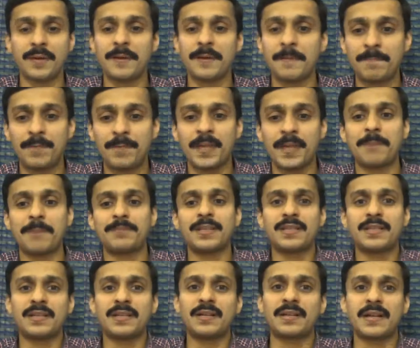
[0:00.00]
bring up the
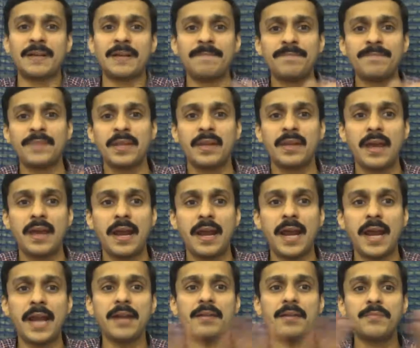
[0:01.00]
children,
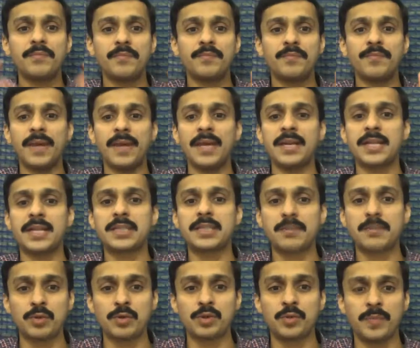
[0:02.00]
and men are
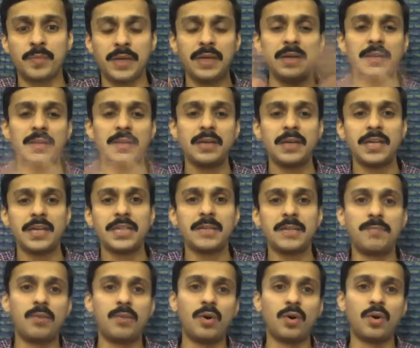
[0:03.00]
supposed to be in the
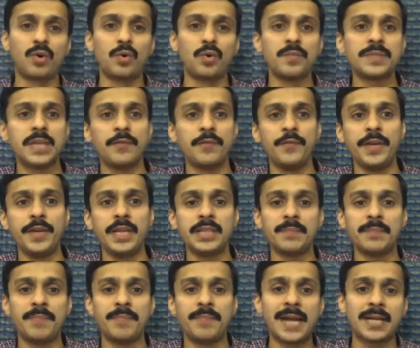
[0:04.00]
boardrooms and winning
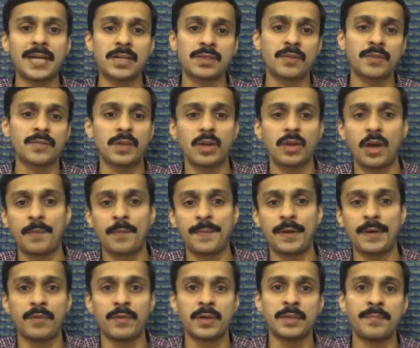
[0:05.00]
the battles of the
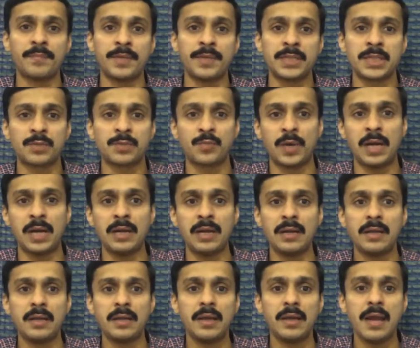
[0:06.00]
corporate world, the business world.
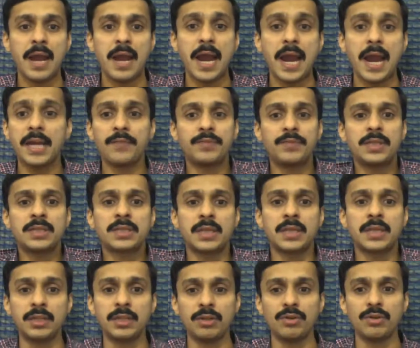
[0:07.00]
And if this
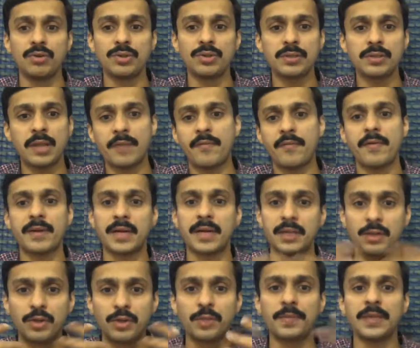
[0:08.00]
continues, then we will
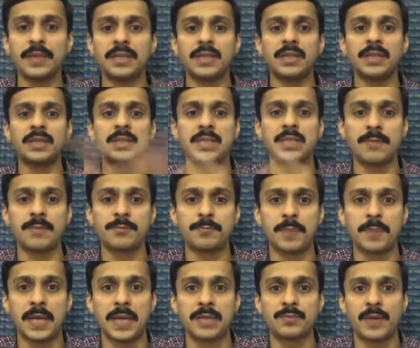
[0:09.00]
continue to be in the same
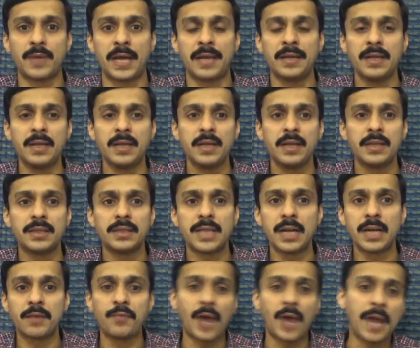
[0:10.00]
space where
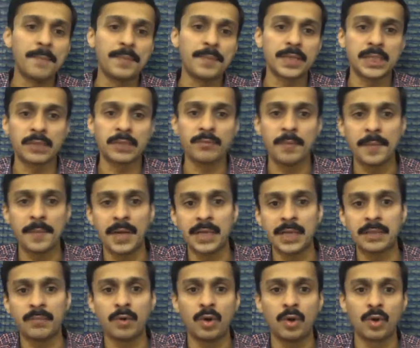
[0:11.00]
there are 5% women at
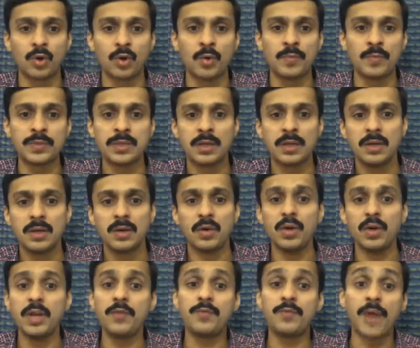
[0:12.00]
the boardrooms,
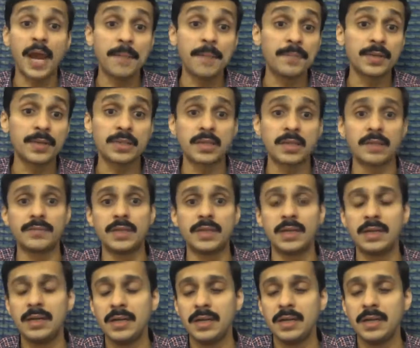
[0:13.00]
only 5% of the